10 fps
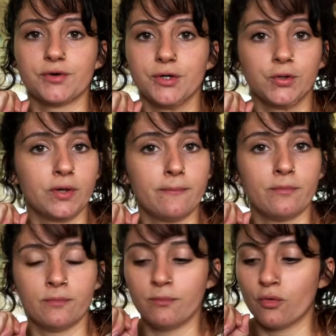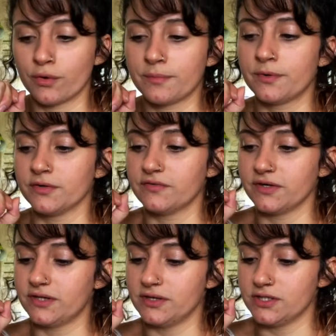granola more
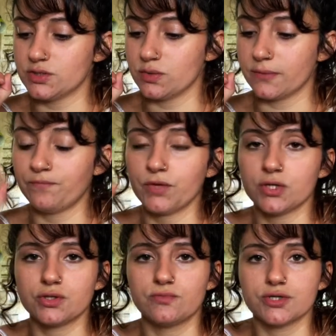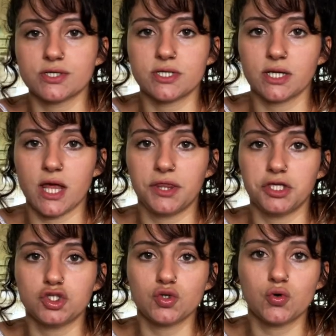perfect than this one. So I'm just gonna let
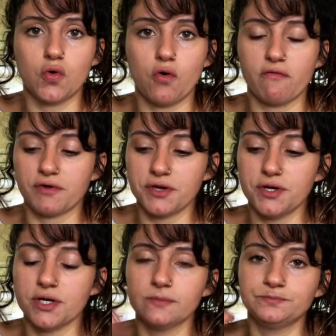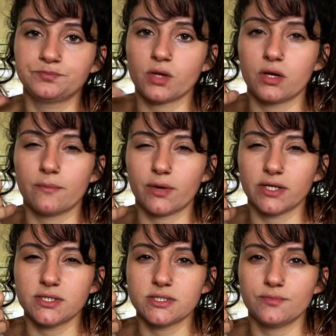this cook over here. I'm gonna
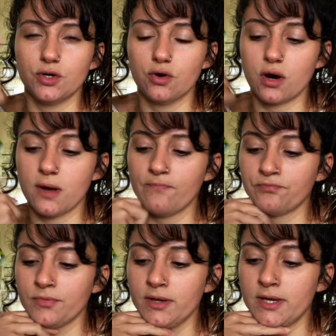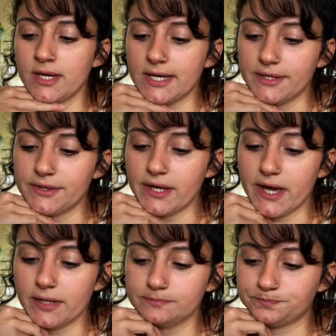practice some yoga and
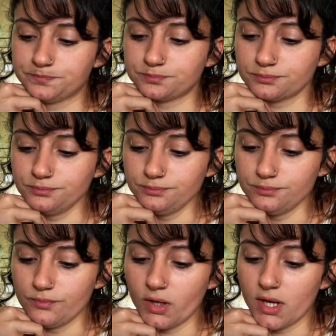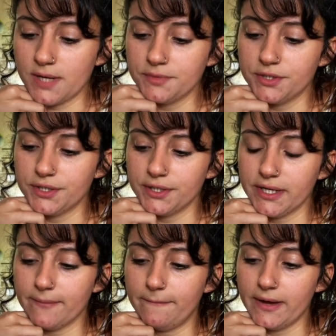then I'm gonna
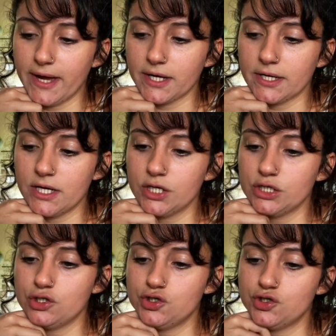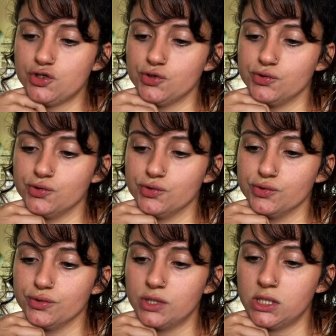get back
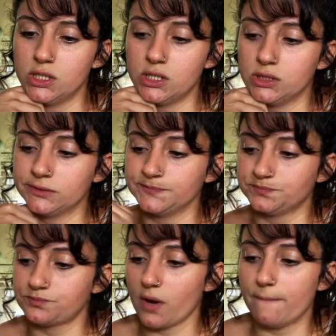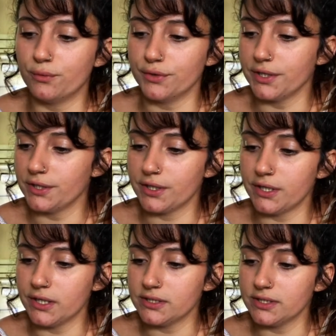to putting
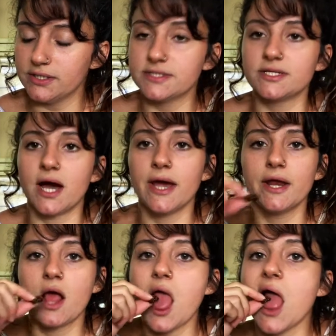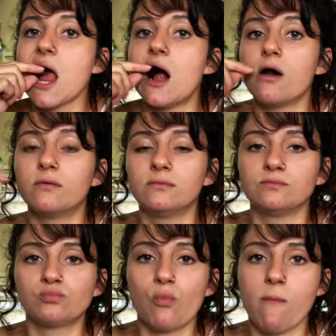it inside
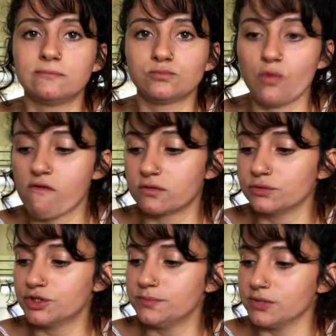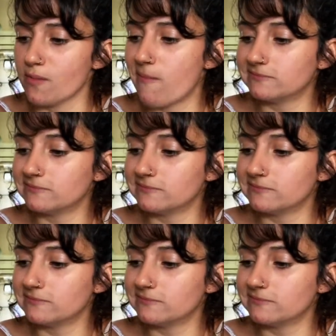of a recipient.